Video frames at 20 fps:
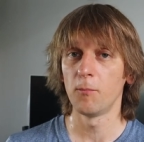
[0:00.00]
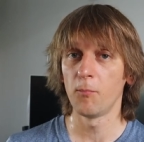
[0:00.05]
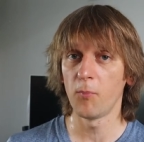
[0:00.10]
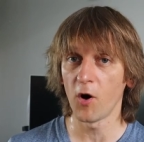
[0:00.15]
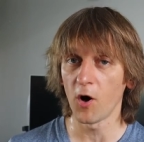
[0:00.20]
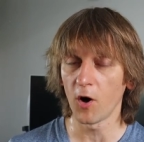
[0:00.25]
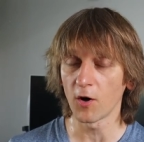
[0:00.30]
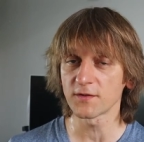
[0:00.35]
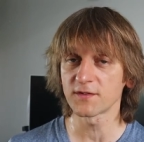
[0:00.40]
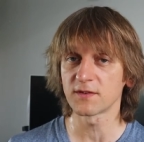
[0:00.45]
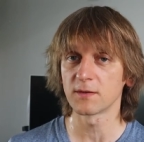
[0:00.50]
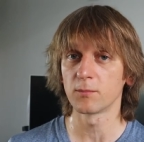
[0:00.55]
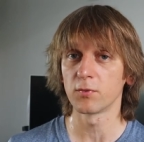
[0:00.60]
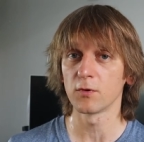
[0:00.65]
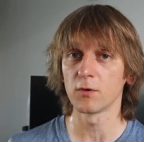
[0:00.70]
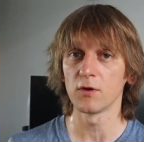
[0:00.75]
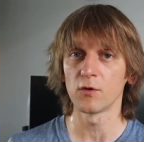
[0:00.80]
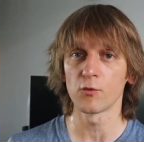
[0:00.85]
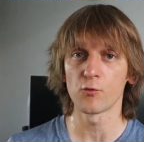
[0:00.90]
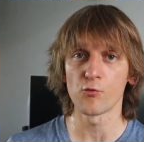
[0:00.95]

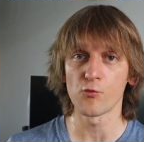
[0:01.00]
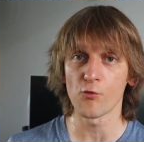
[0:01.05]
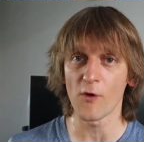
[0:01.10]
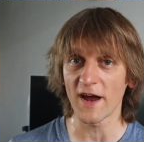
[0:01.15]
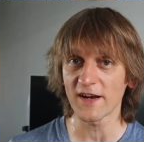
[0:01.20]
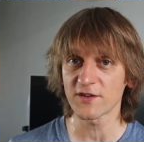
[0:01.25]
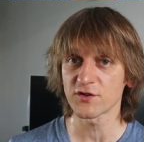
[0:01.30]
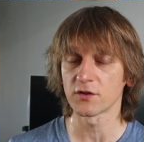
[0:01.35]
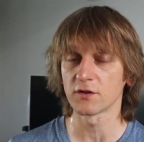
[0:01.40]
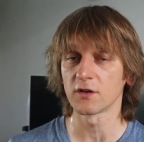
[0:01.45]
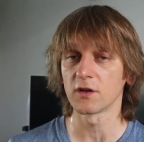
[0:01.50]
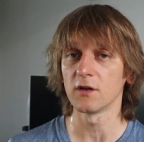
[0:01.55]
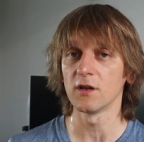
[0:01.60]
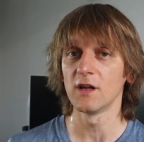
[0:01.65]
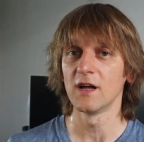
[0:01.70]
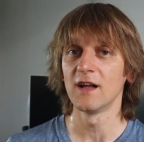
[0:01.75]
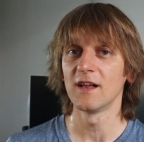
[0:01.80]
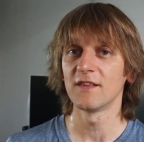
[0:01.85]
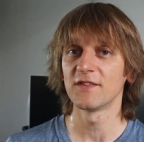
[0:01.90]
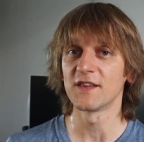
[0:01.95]
possible
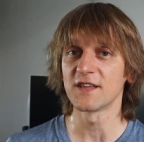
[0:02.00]
rational